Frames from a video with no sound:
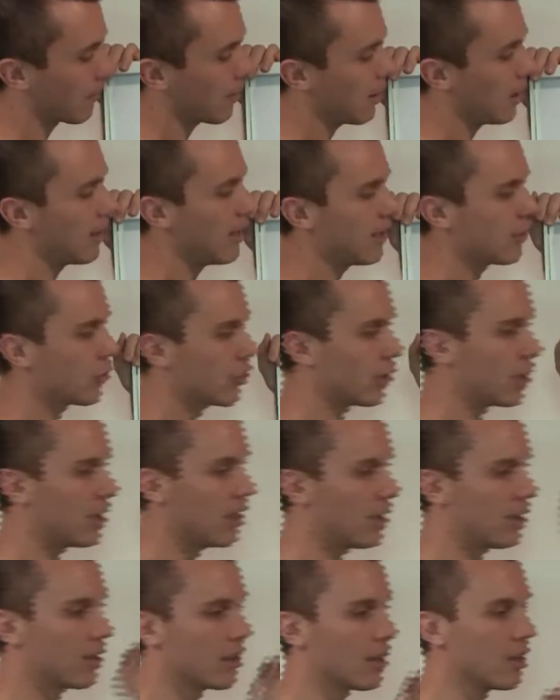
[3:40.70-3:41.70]

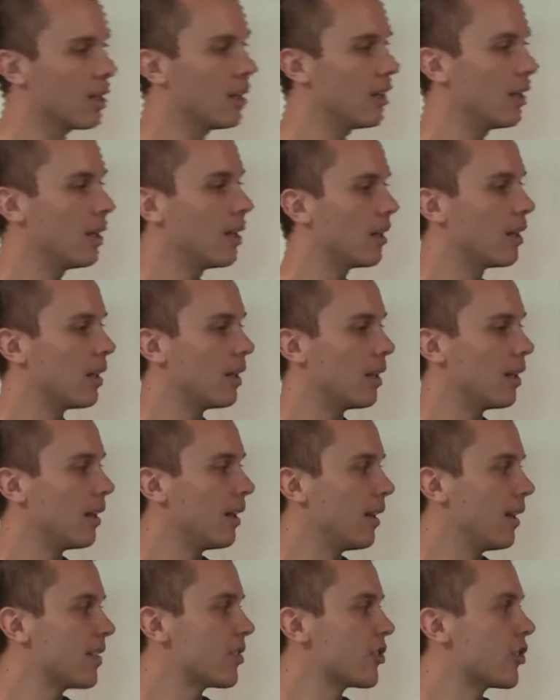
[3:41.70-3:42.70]
initially,
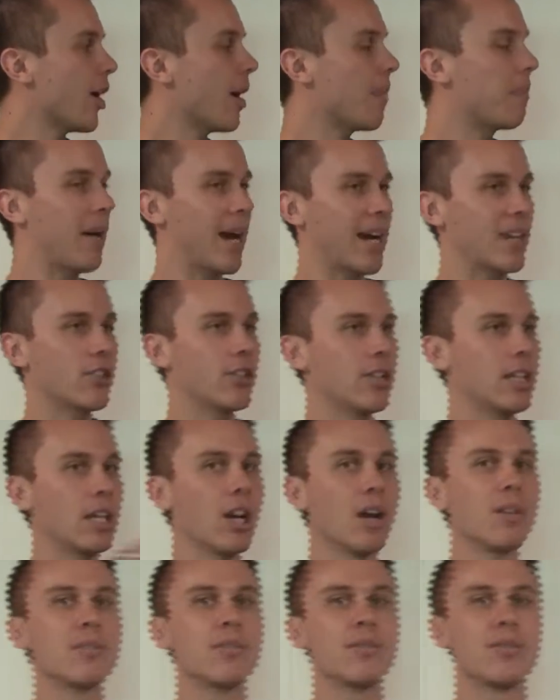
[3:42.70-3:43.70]
let's tie it back to the
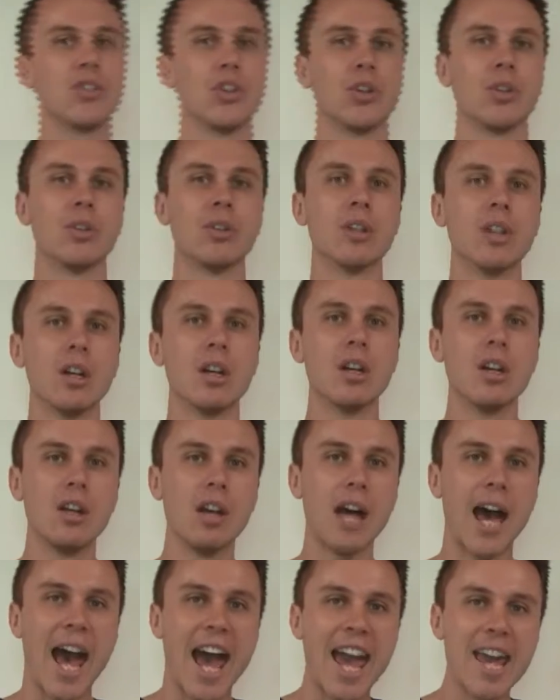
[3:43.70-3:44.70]
overview.
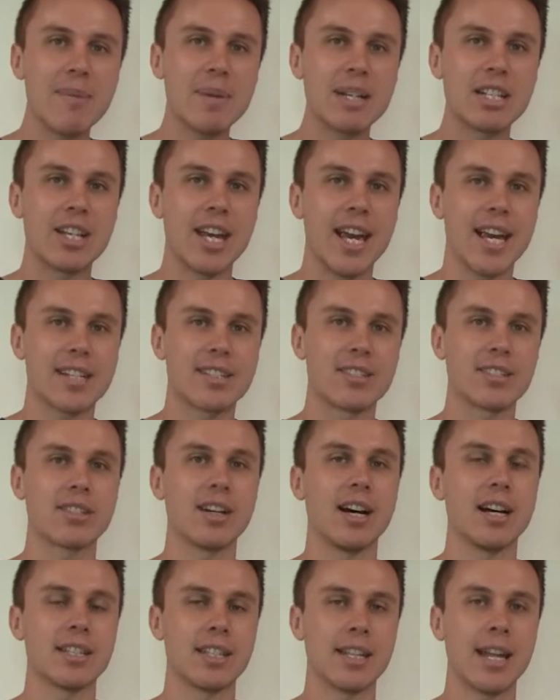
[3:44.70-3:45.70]
Aiming to
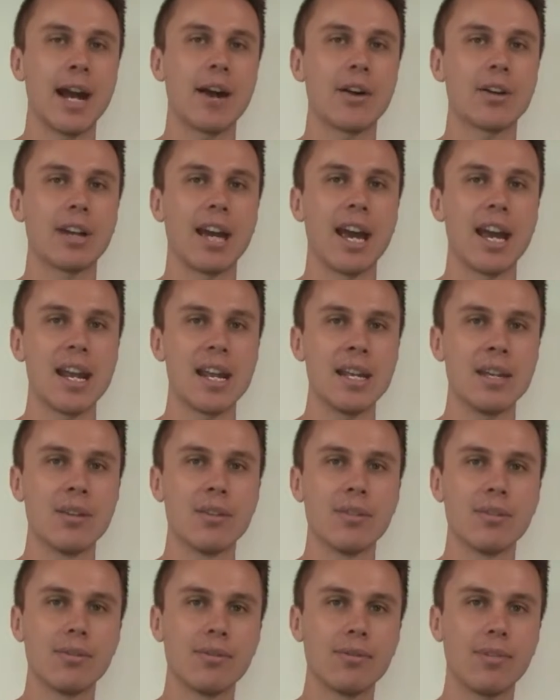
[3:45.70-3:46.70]
exercise an hour a day,
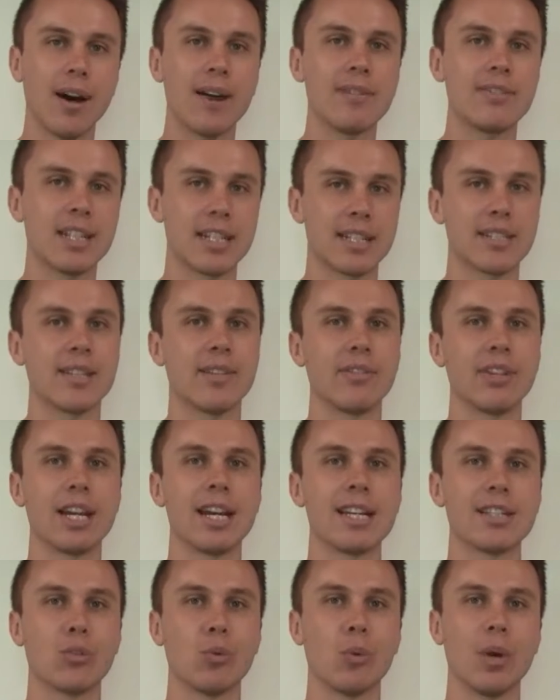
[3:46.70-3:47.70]
5, 6, 7
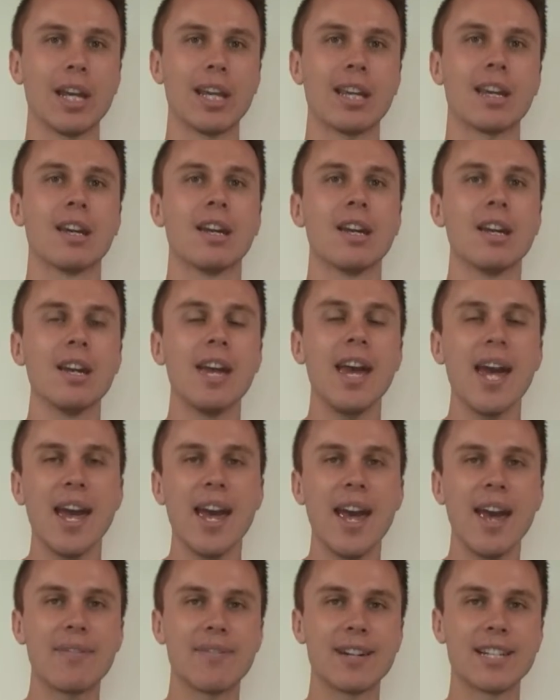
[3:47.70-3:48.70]
days a week,
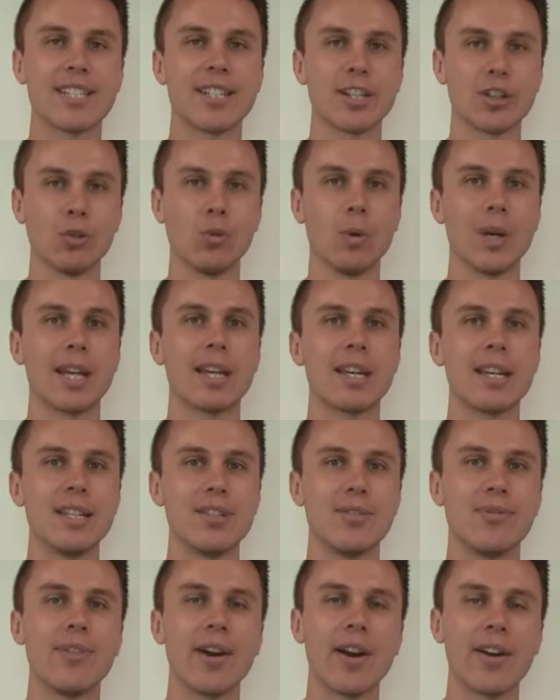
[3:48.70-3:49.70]
every single week
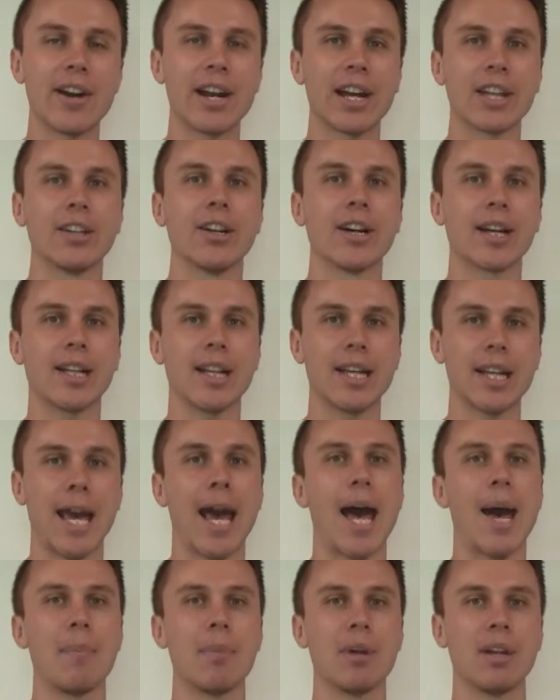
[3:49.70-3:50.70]
is very unlikely to
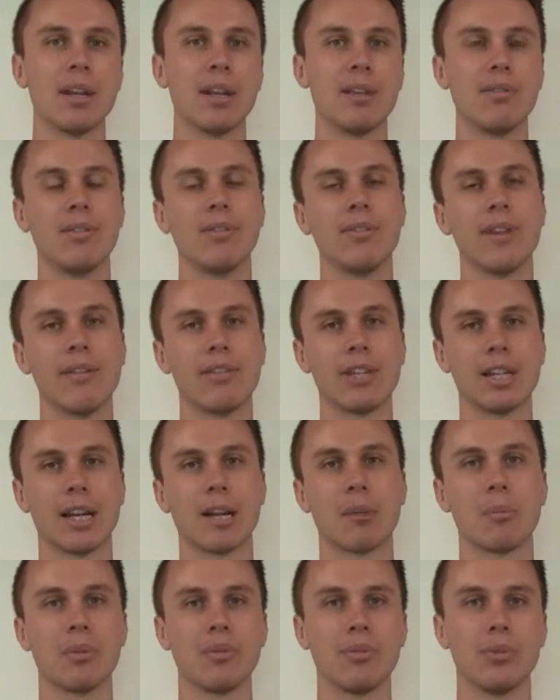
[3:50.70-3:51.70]
happen if you've never
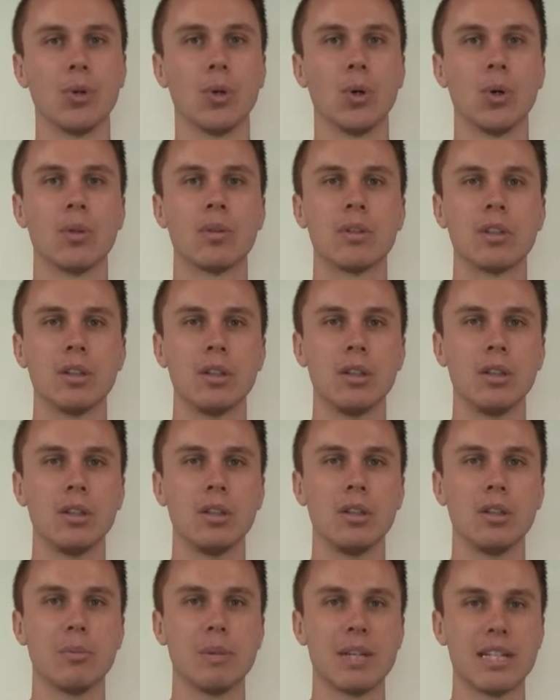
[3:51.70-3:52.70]
done it before.
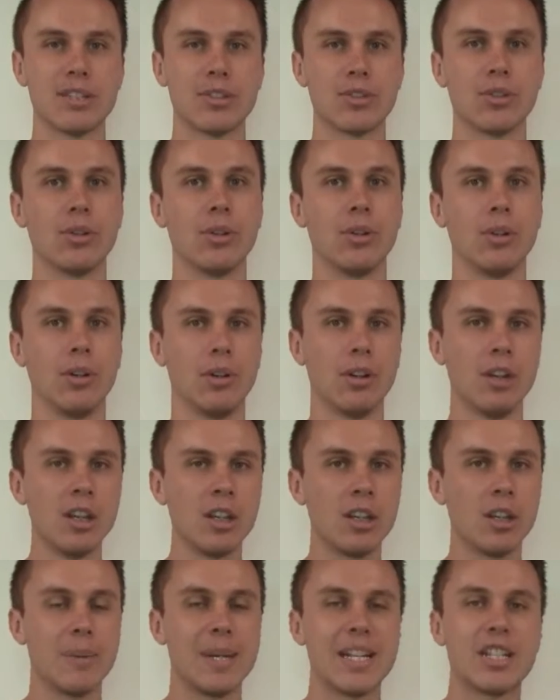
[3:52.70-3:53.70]
You'll be sore,
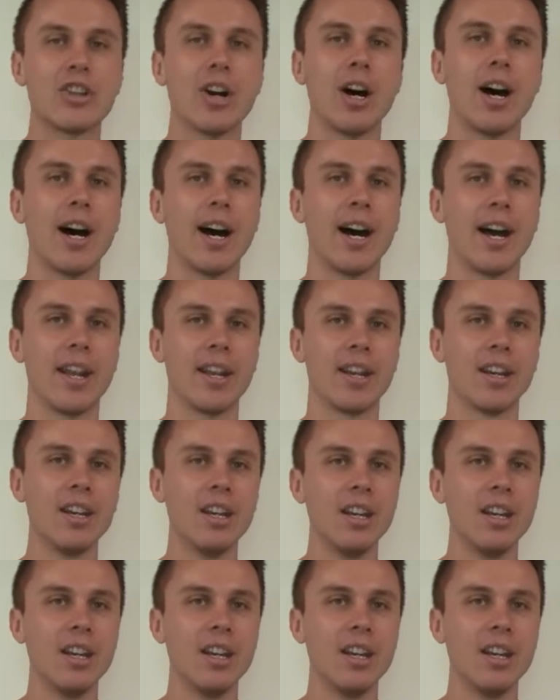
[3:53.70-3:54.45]
you'll be tired,